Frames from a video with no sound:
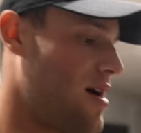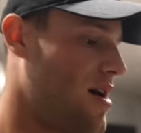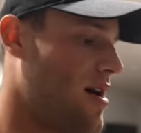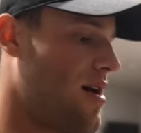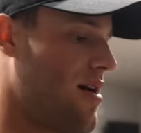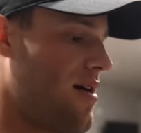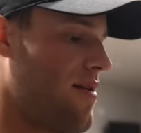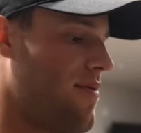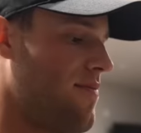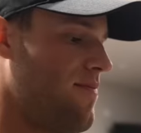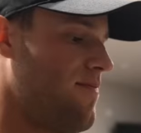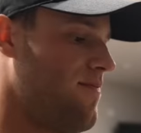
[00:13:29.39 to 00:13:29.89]

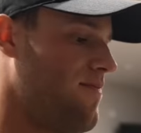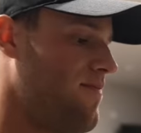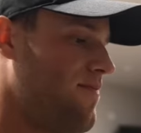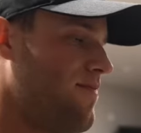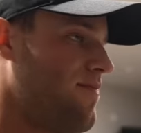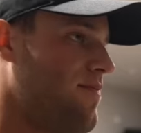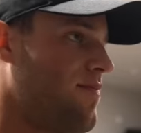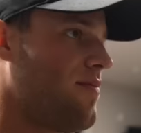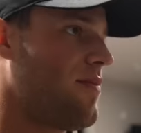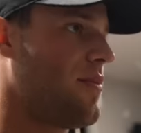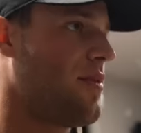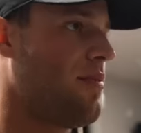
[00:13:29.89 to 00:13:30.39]
um,
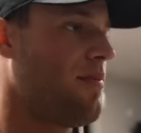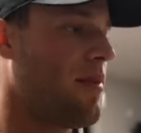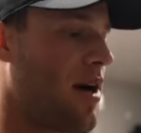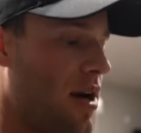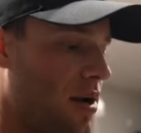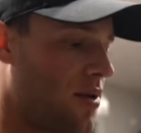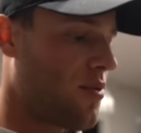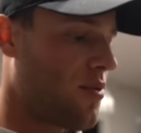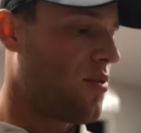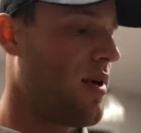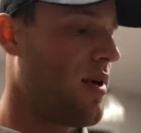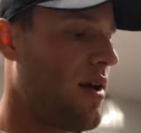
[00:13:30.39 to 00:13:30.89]
the
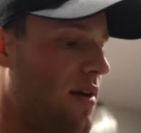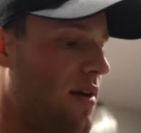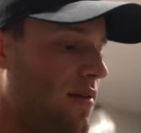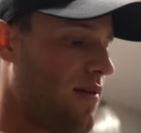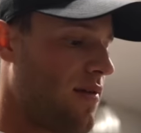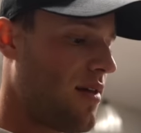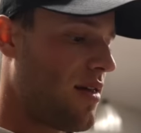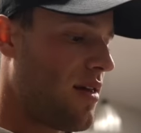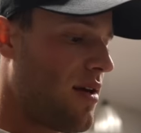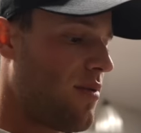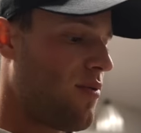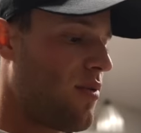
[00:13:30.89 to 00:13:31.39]
microwave,
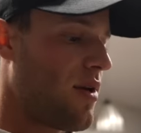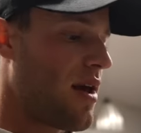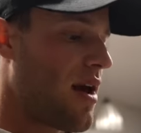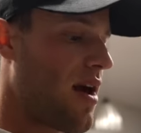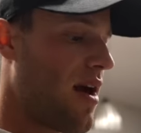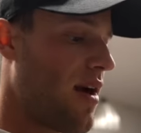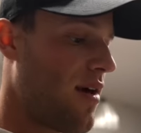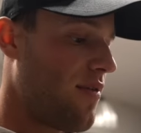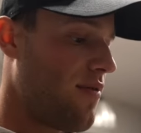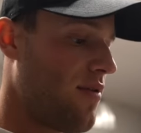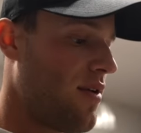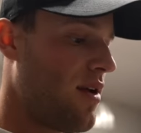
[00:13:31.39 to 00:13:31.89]
and then we
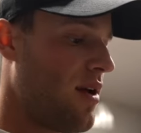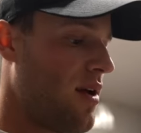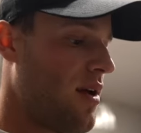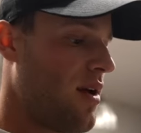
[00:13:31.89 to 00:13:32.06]
have